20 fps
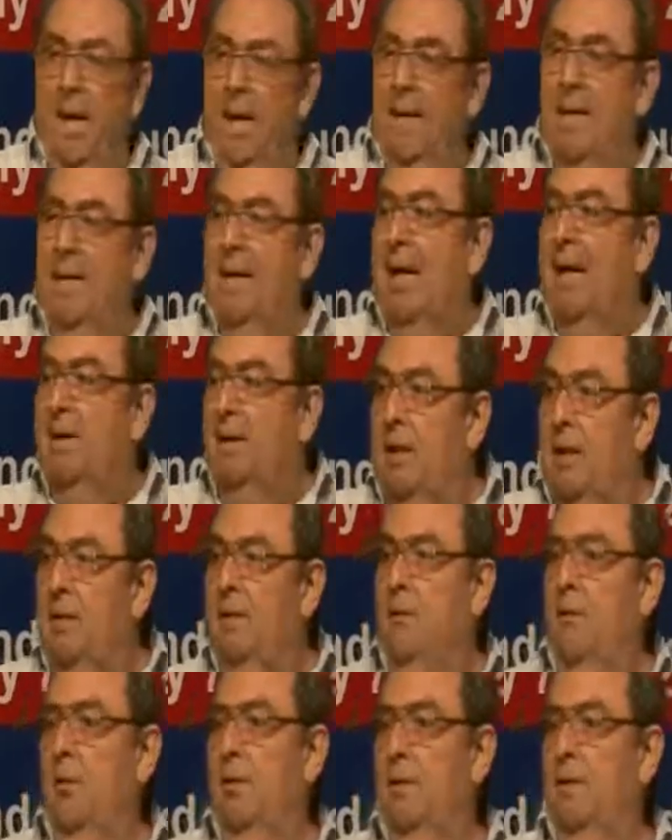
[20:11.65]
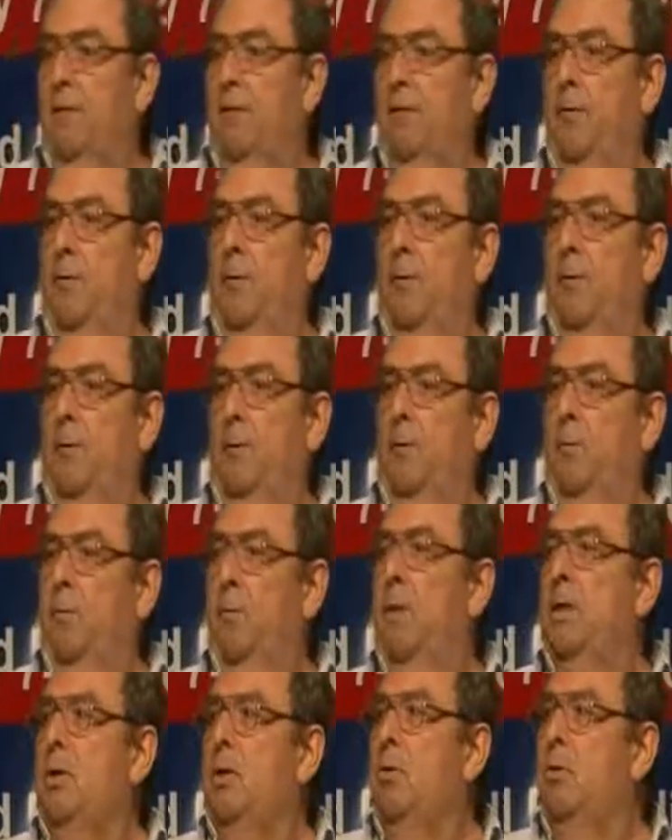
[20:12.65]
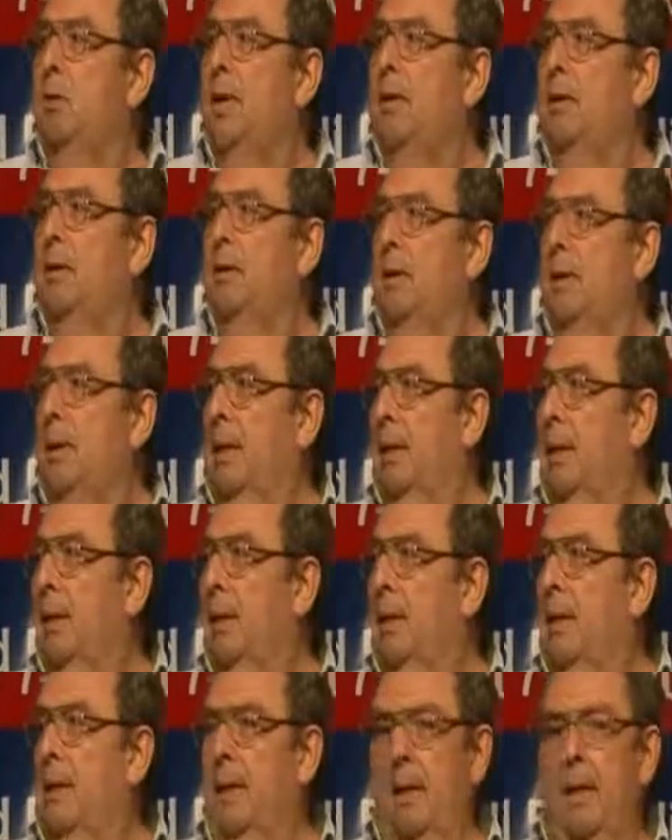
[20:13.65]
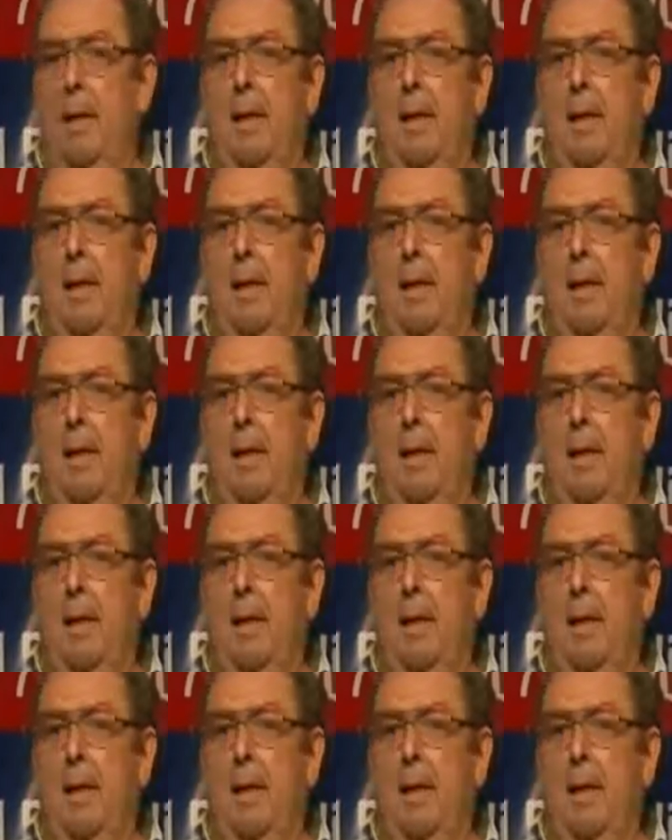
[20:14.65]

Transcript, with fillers: In 1944, when you read the, uh,